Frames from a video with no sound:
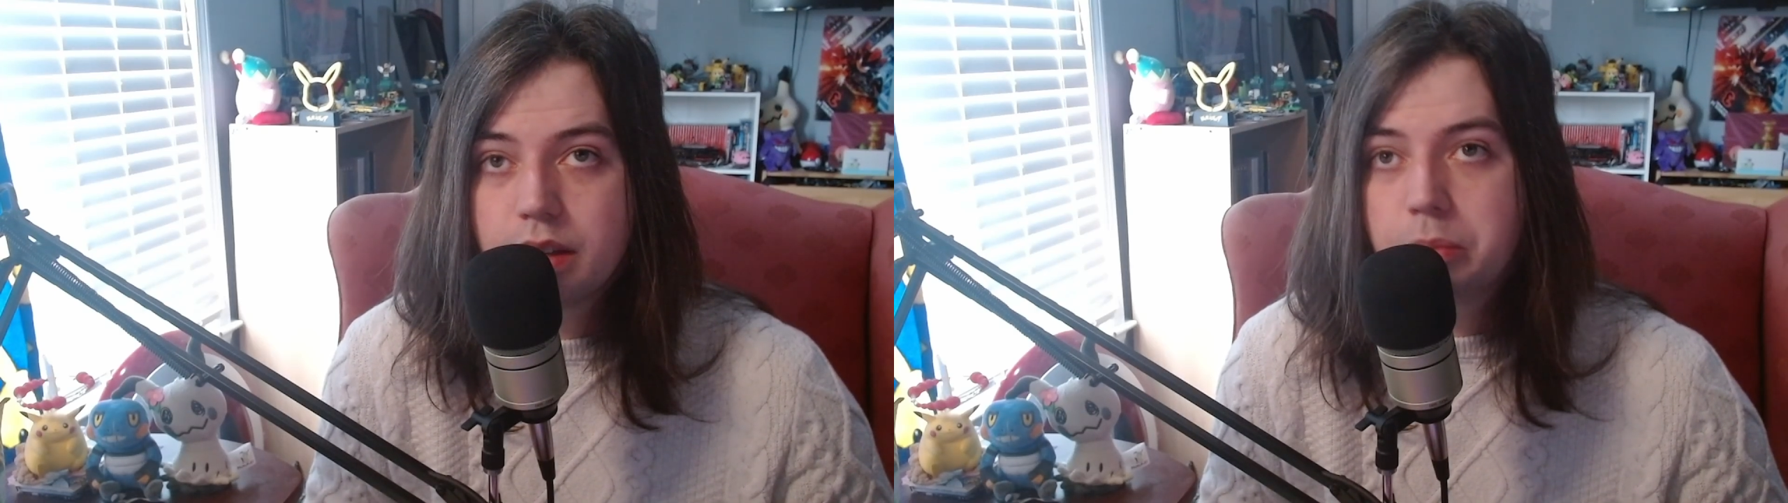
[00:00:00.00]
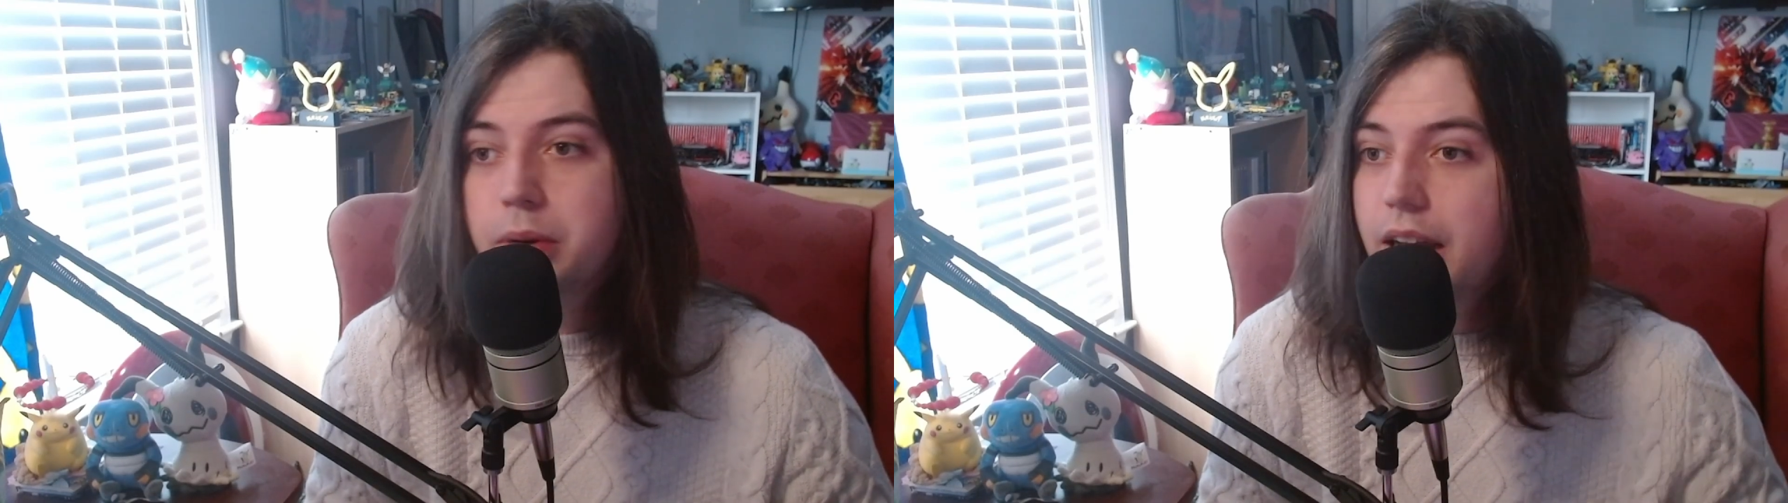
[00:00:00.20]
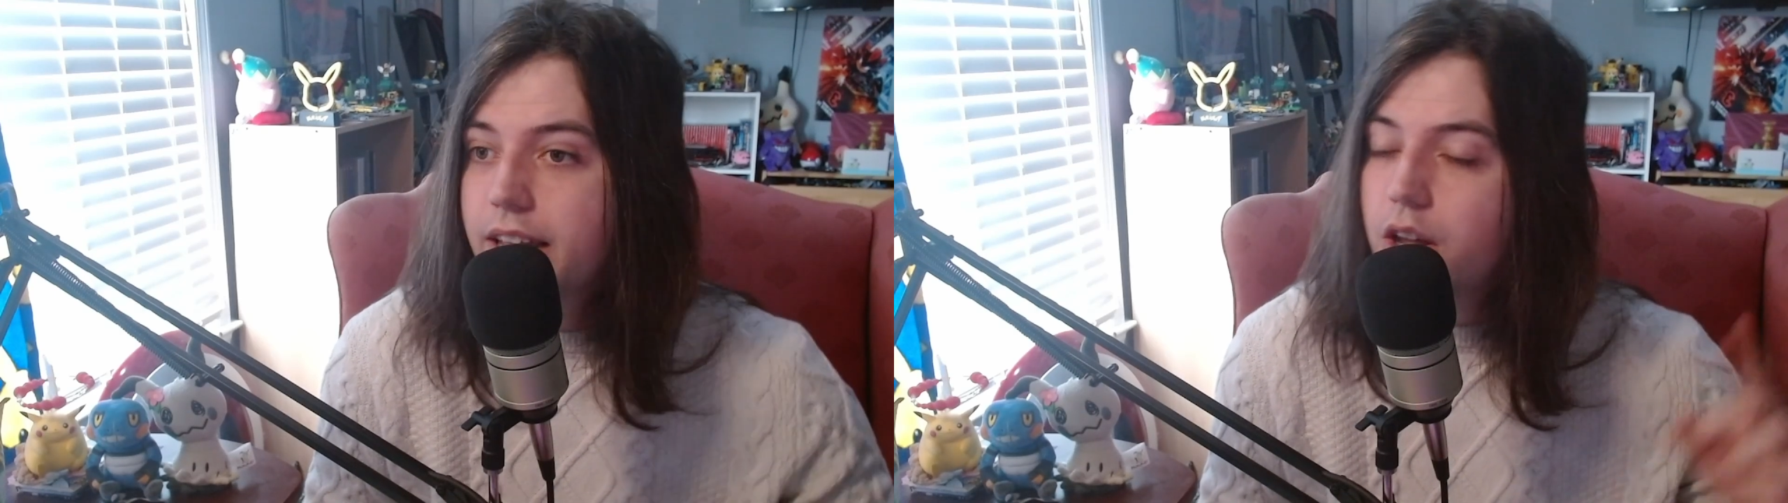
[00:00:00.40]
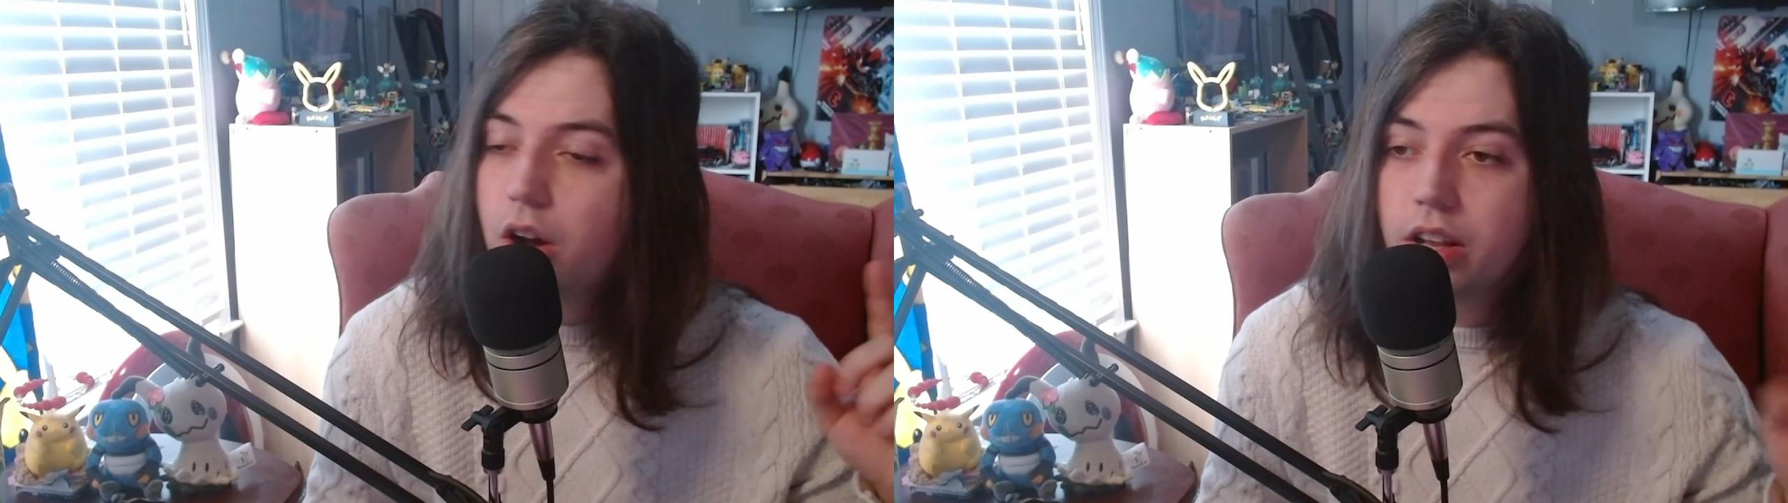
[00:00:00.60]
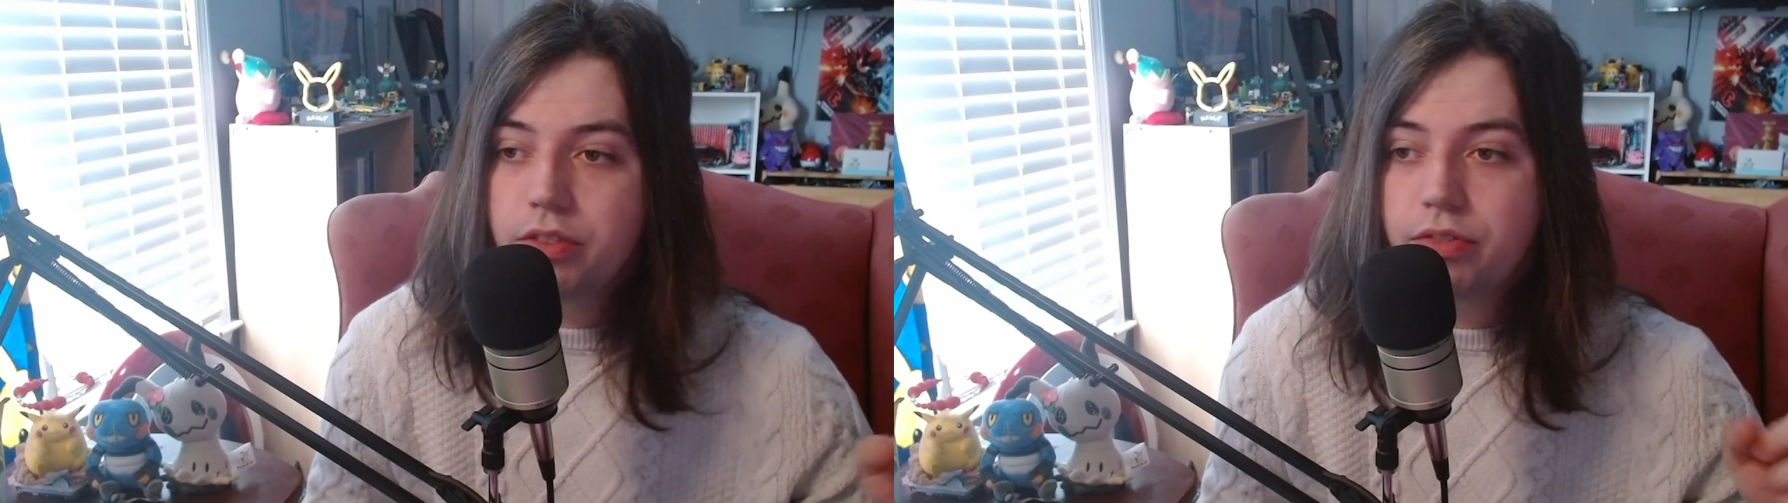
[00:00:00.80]
play the
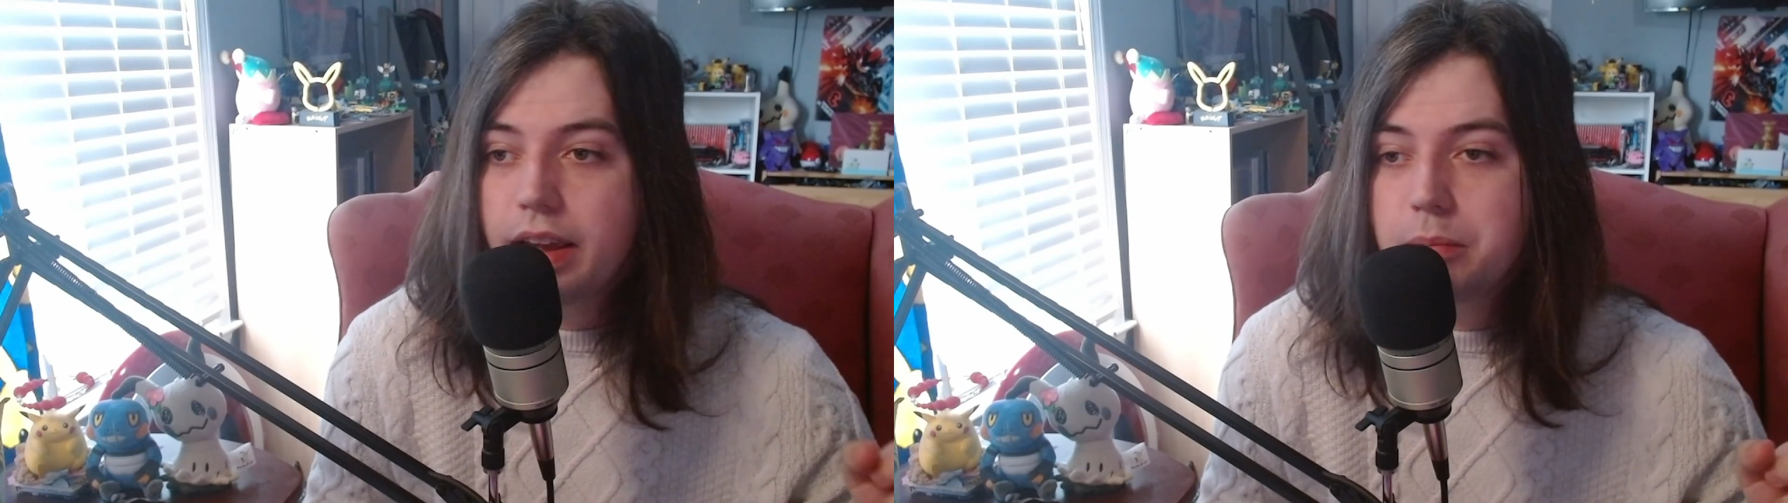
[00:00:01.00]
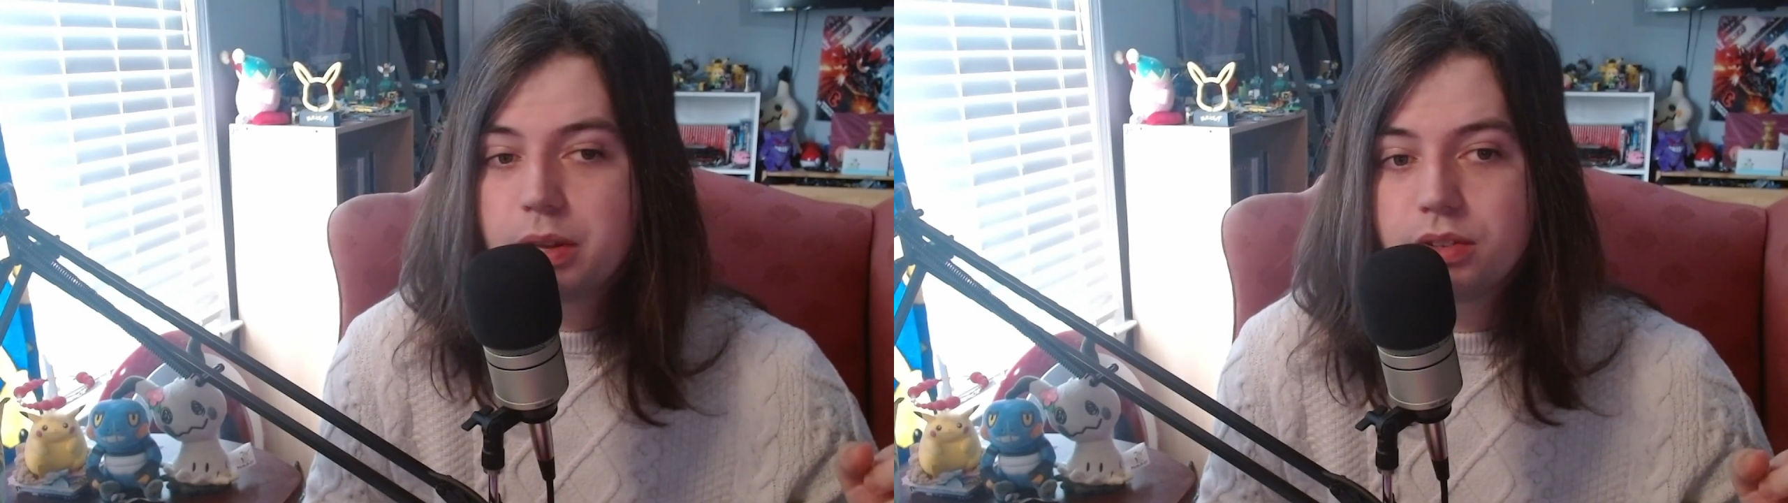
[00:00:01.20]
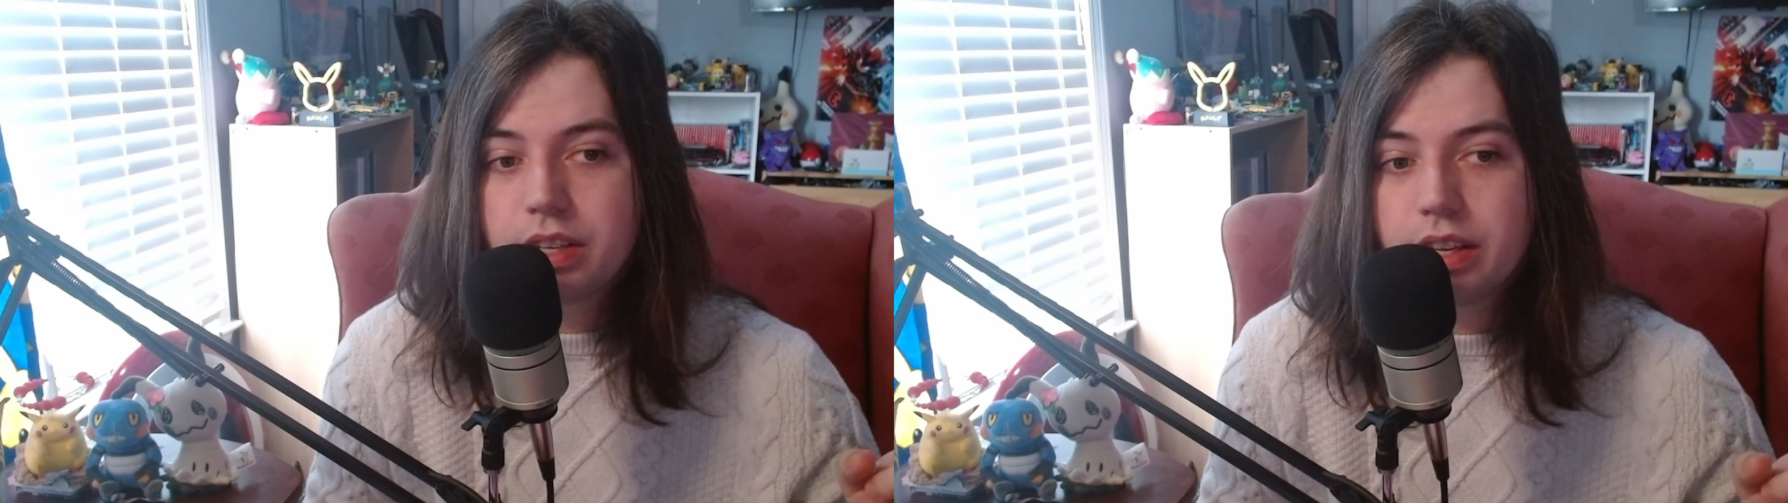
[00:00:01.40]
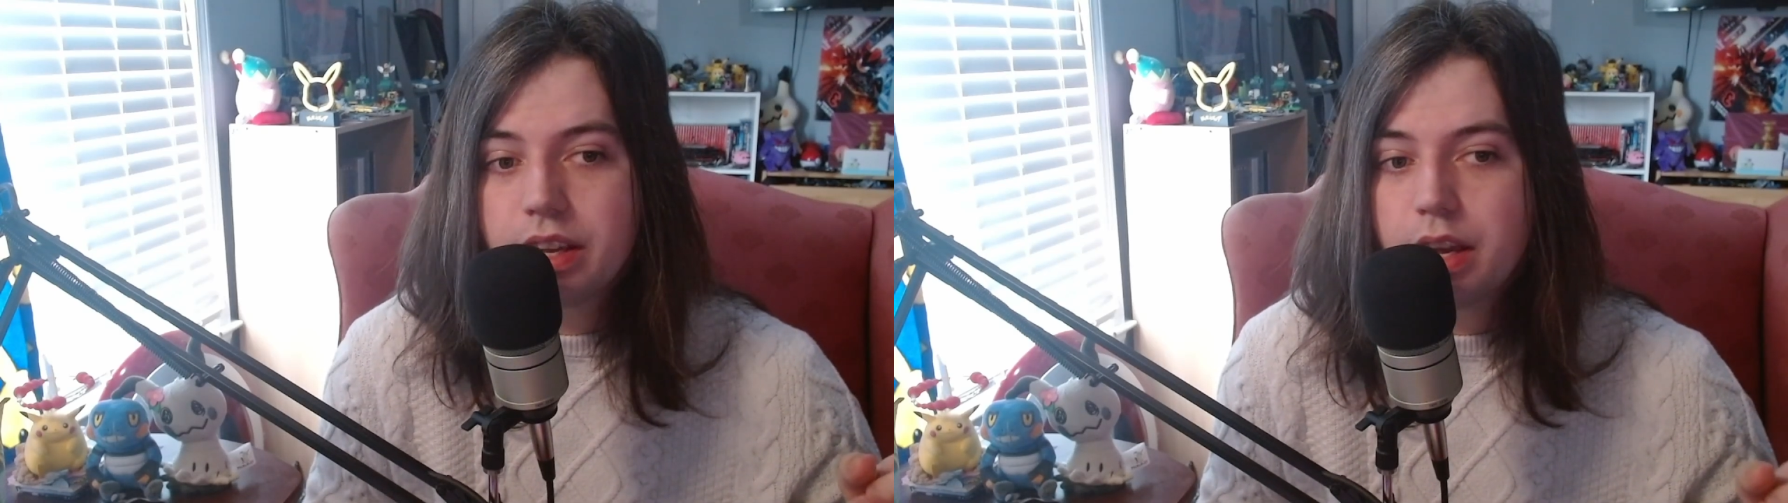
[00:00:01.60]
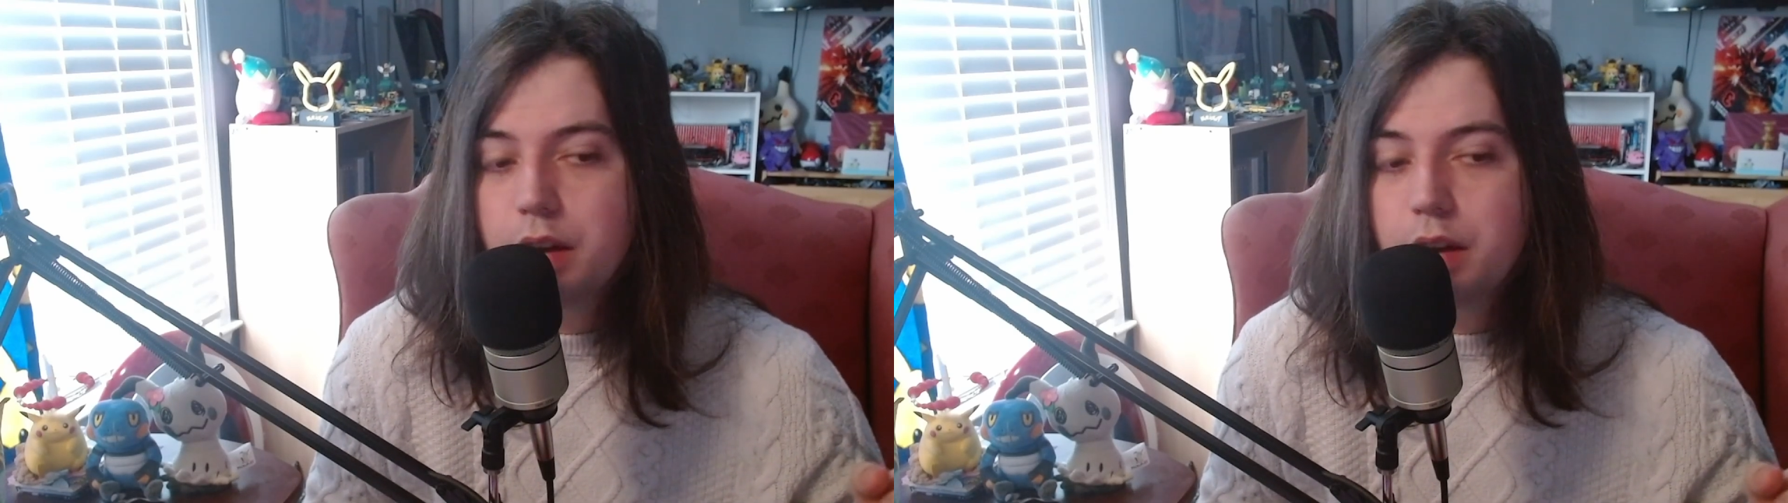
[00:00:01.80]
Hall of Fame music.